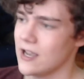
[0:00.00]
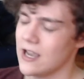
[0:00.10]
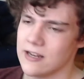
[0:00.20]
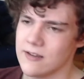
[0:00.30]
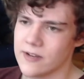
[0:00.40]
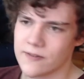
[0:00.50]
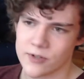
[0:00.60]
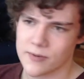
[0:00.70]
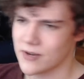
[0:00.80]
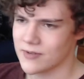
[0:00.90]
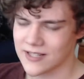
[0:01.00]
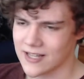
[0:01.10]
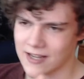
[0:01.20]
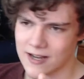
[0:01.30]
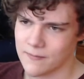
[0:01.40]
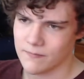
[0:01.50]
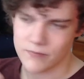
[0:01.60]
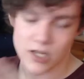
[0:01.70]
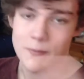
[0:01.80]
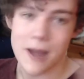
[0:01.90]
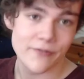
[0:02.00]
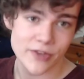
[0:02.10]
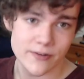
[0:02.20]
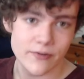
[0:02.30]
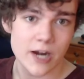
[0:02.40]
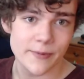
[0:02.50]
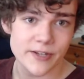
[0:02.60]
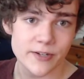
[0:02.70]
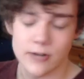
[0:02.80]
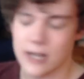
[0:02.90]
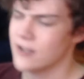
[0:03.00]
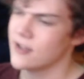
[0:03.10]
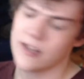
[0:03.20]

And even if crypto is, like, you know, bad for the environment, right,